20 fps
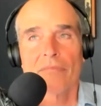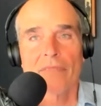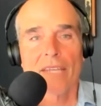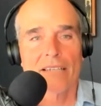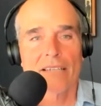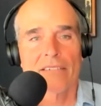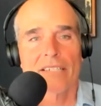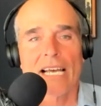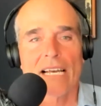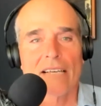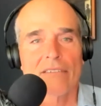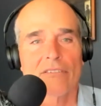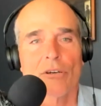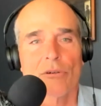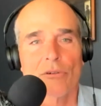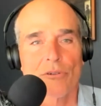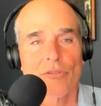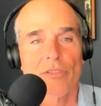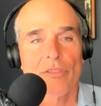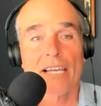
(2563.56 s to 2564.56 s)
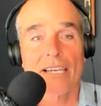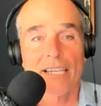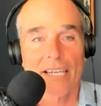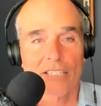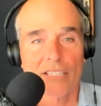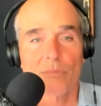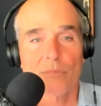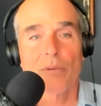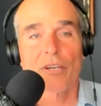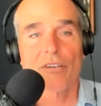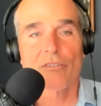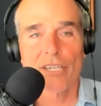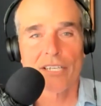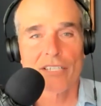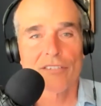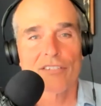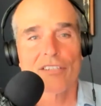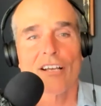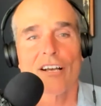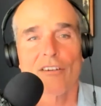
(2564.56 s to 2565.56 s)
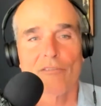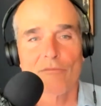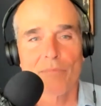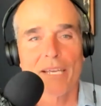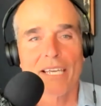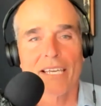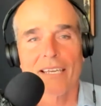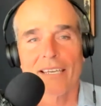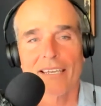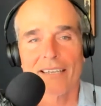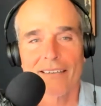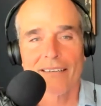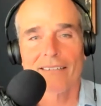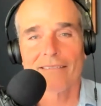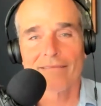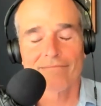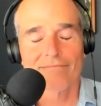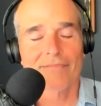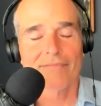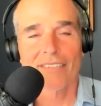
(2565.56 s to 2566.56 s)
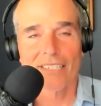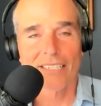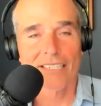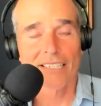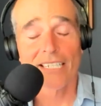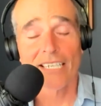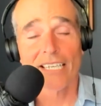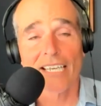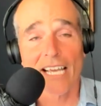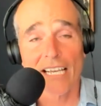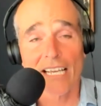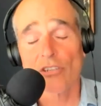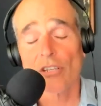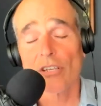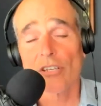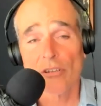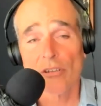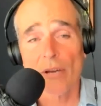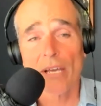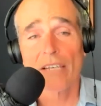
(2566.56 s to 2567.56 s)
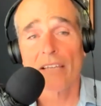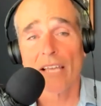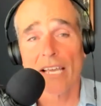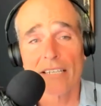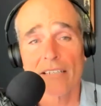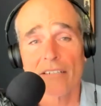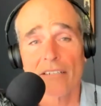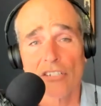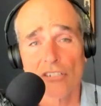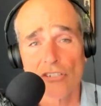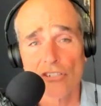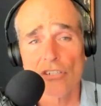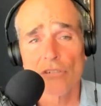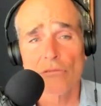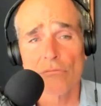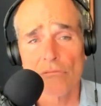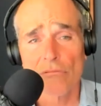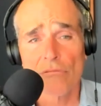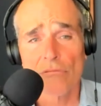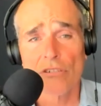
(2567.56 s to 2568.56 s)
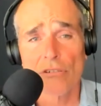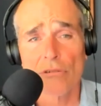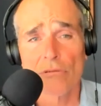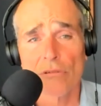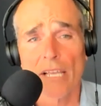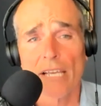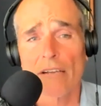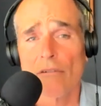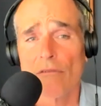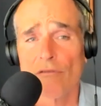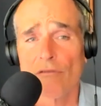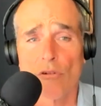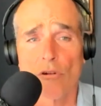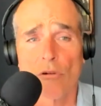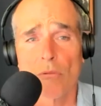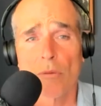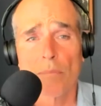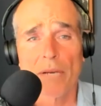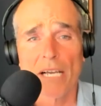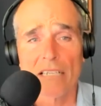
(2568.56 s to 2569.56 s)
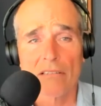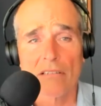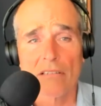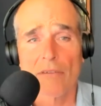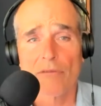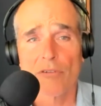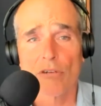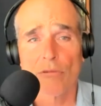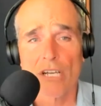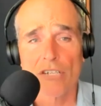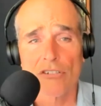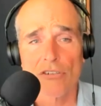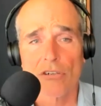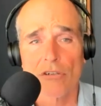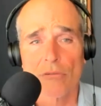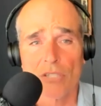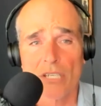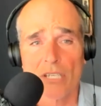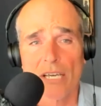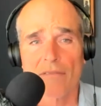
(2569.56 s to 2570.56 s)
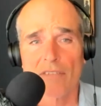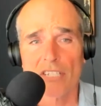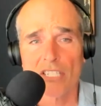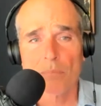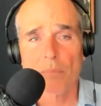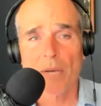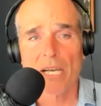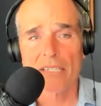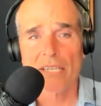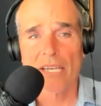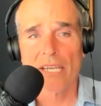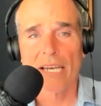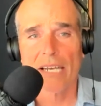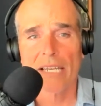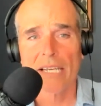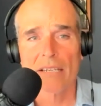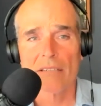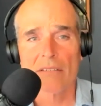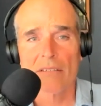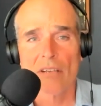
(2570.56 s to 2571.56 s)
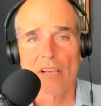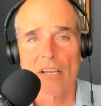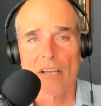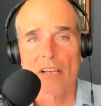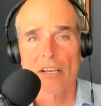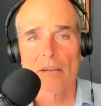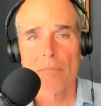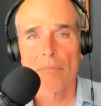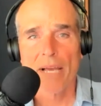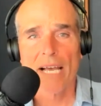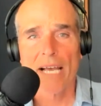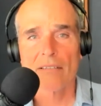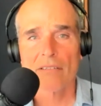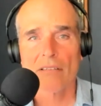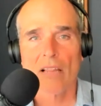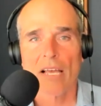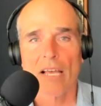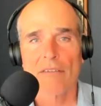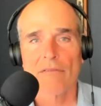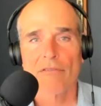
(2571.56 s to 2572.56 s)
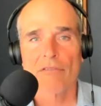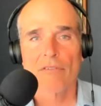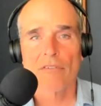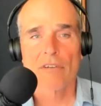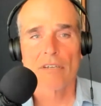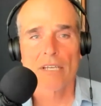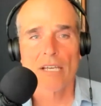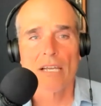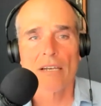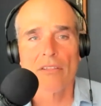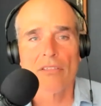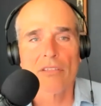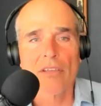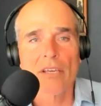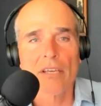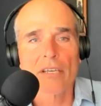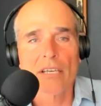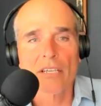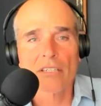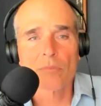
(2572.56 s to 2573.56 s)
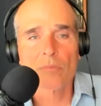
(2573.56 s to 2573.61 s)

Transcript: that download or that experience of being actually you had like did you do like a formal past life regression or was kind of a spontaneous past life kind of thing